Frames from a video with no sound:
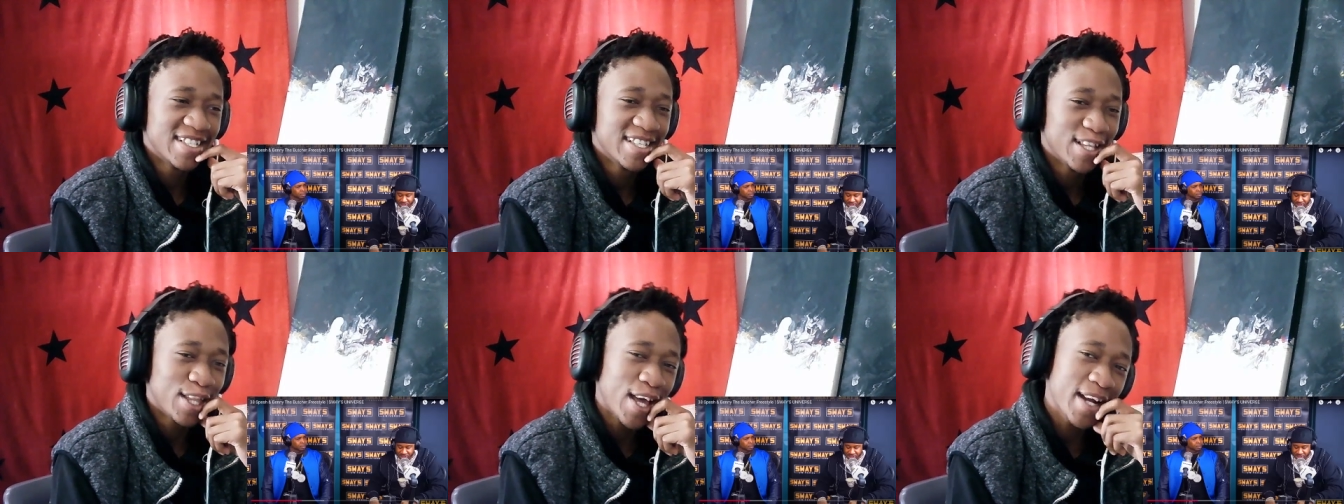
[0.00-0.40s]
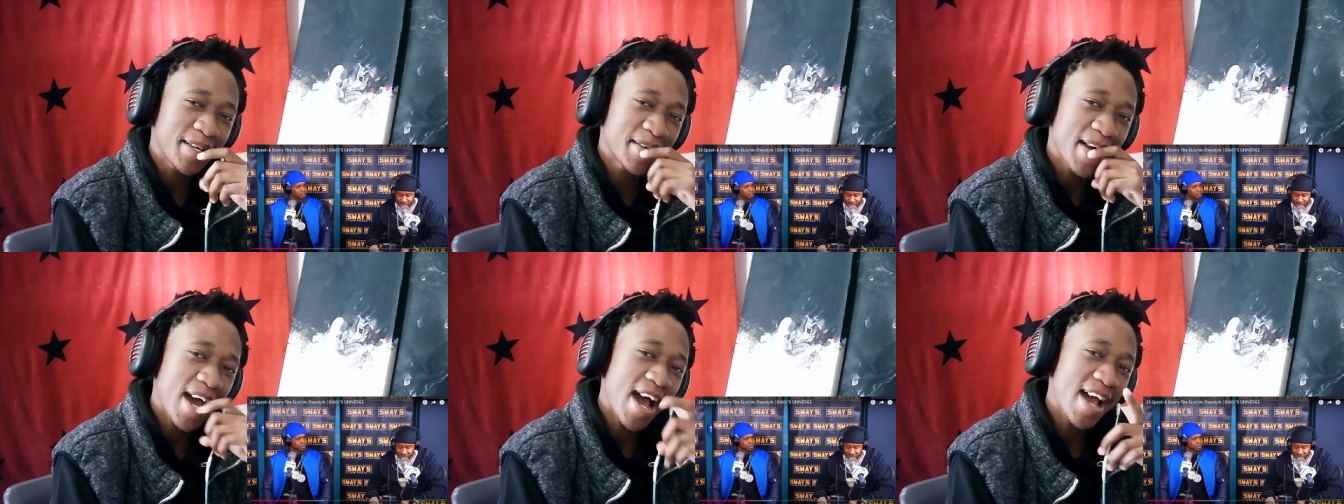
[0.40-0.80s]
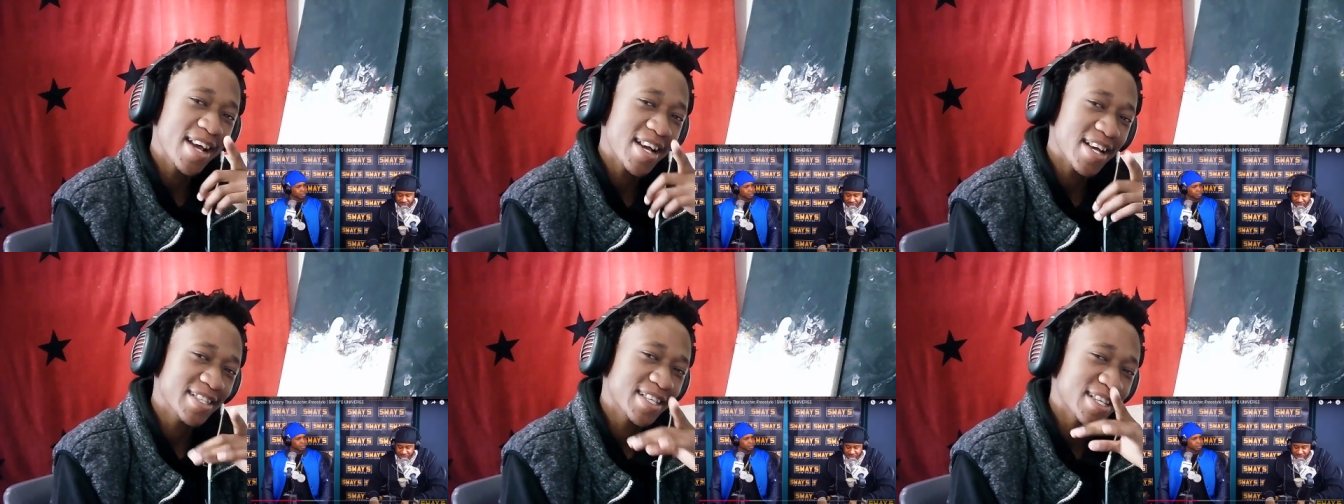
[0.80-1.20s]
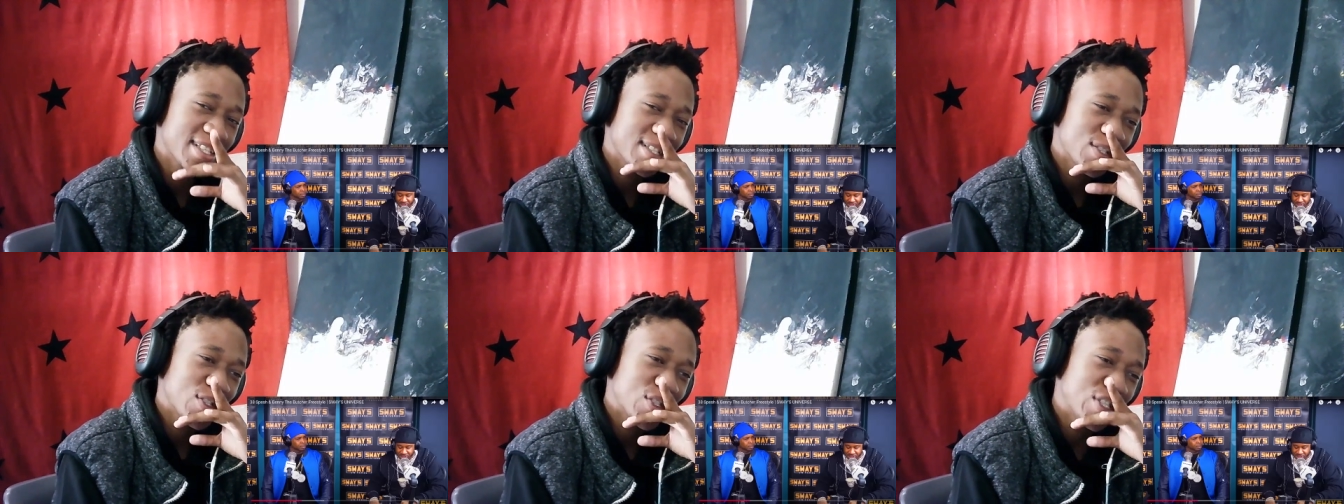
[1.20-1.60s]
That
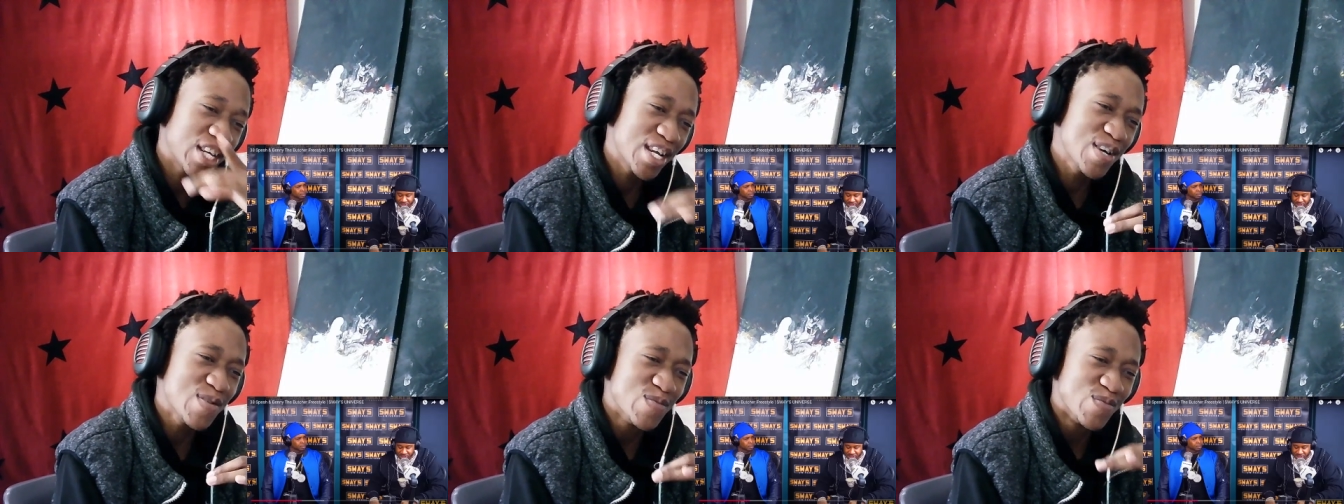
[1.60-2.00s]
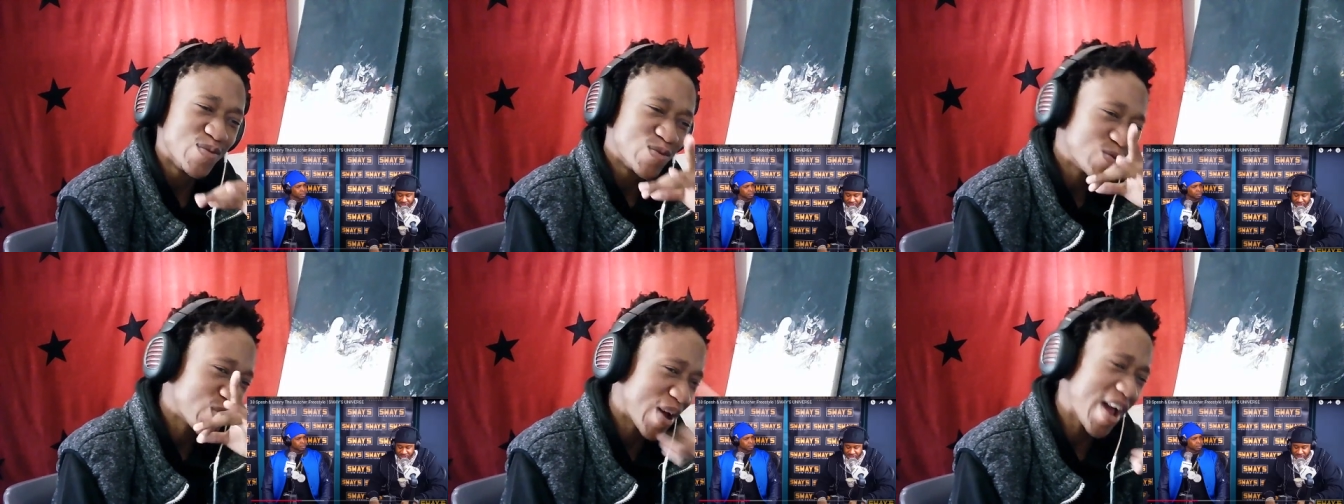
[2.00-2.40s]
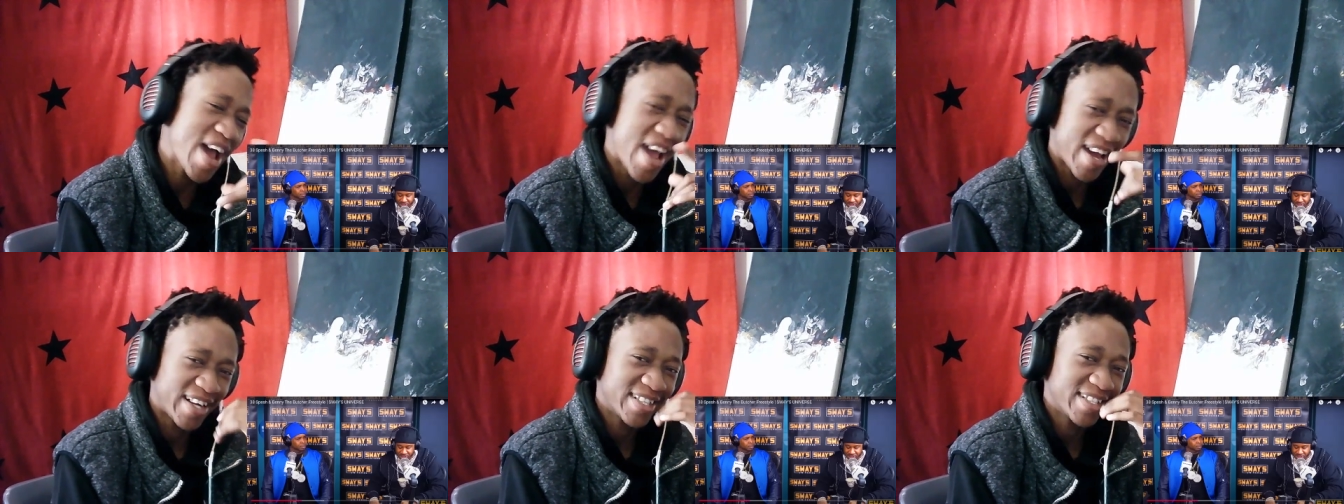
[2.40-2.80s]
guy is a shipwreck.